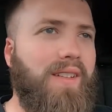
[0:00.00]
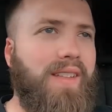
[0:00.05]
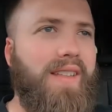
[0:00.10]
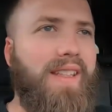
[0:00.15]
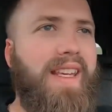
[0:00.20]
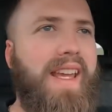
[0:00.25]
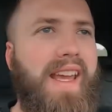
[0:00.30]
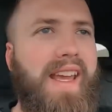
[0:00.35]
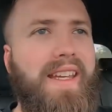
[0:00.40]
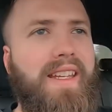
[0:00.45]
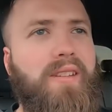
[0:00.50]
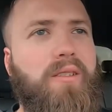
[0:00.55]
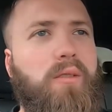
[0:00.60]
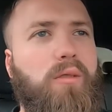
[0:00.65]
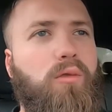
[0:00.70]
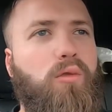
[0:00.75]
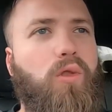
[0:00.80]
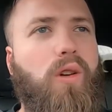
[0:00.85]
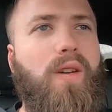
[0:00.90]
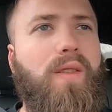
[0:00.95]
yeah, you
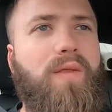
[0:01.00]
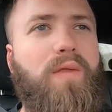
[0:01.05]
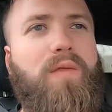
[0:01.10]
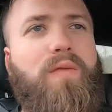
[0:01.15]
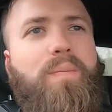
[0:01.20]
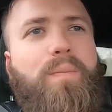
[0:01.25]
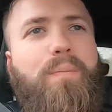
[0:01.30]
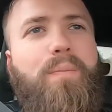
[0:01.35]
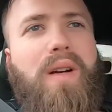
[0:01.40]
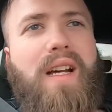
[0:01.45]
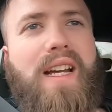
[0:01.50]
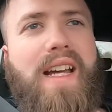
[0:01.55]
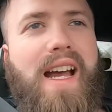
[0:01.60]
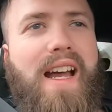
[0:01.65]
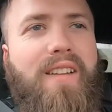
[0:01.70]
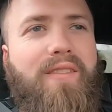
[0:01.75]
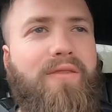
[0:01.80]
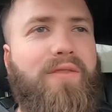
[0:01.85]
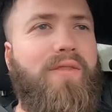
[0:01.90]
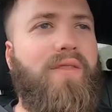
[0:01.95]
can drive the
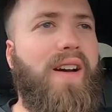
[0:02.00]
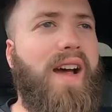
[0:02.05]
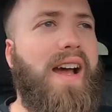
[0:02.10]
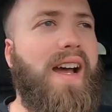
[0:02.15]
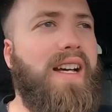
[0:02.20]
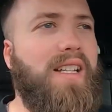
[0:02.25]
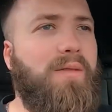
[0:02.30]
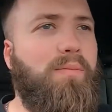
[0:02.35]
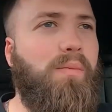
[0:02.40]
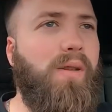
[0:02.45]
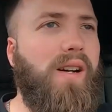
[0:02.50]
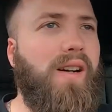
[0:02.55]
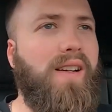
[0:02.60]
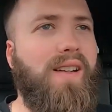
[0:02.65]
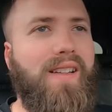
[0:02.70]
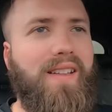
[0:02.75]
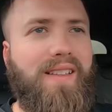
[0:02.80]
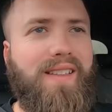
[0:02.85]
Megane fast, but